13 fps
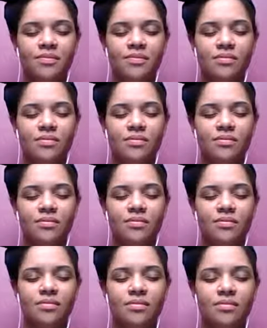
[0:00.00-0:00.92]

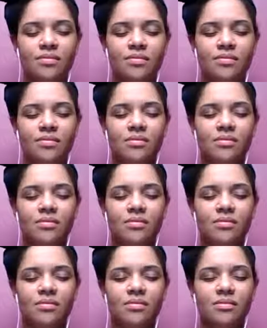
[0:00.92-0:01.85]

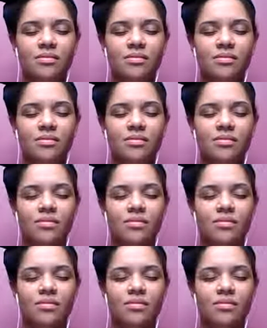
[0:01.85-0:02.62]
(silence)